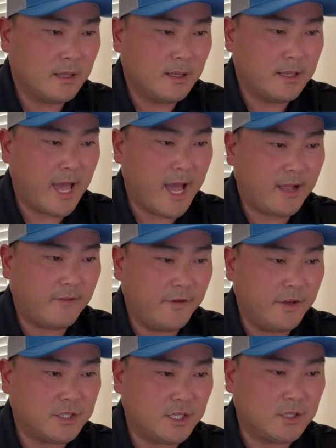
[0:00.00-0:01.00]
Yak
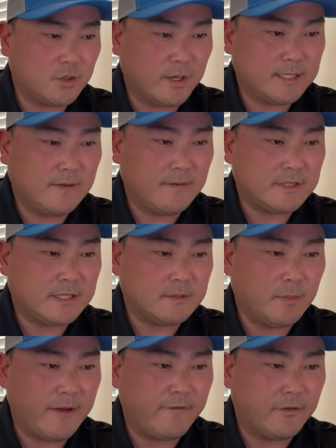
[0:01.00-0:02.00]
Fishing 27 says,
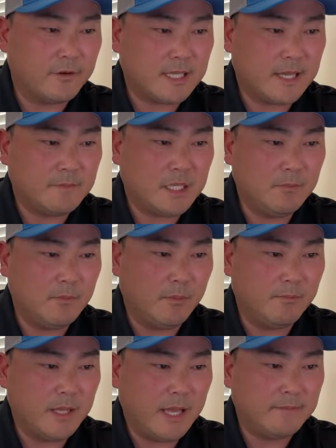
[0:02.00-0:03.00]
my first
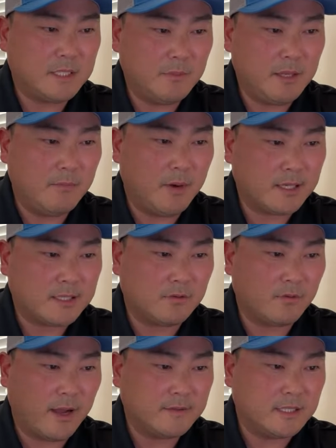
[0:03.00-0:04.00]
MTB box
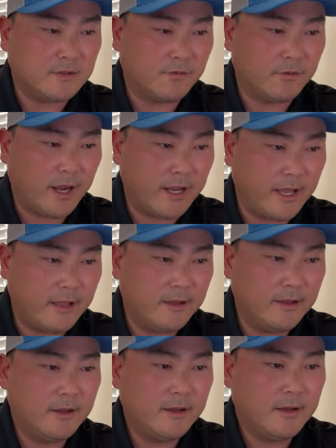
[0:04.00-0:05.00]
arrives this
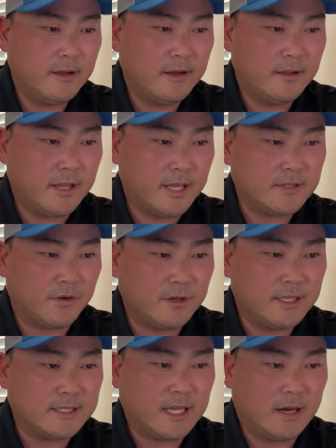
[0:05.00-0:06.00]
Friday. Thanks for the
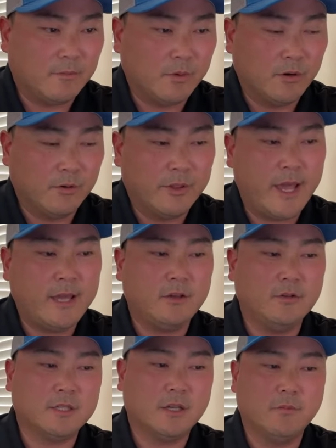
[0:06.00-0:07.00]
discount, bro. Thank
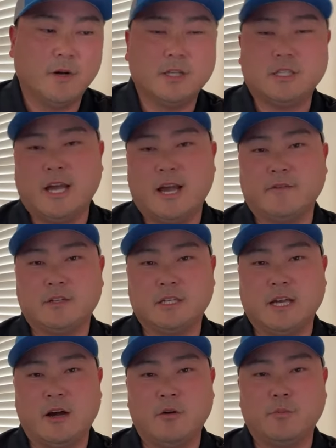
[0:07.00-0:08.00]
you so much, Yak
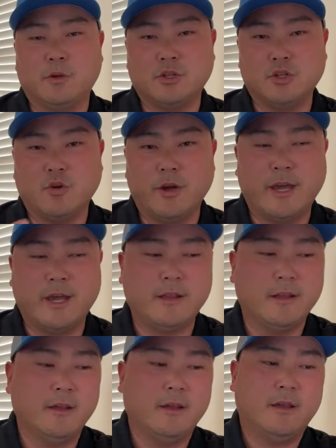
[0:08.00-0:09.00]
Fishing. I hope you enjoy
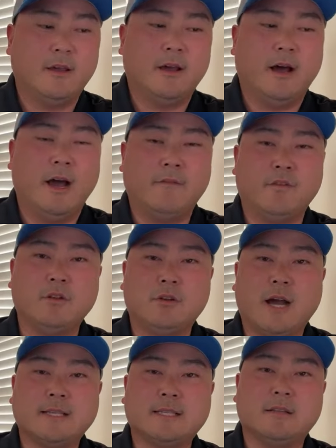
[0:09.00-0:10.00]
it. If you
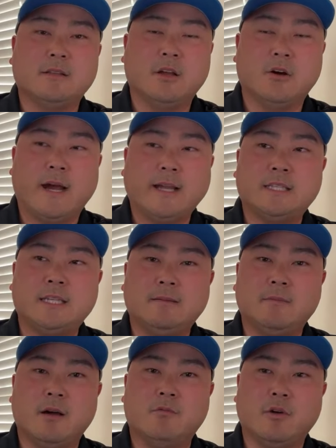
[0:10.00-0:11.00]
guys didn't know, I
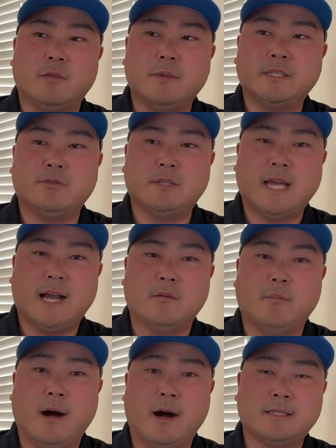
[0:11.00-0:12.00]
teamed up with Mystery
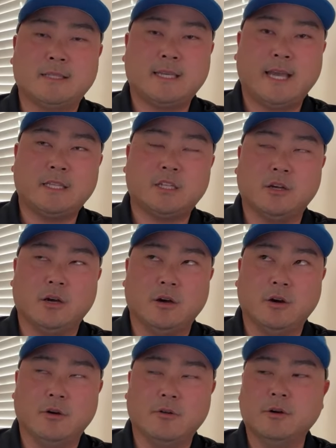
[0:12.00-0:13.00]
Tackle Box, Catch
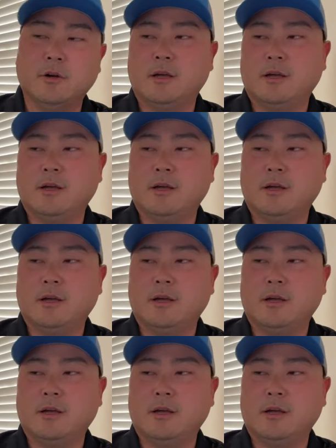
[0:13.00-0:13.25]
Co.,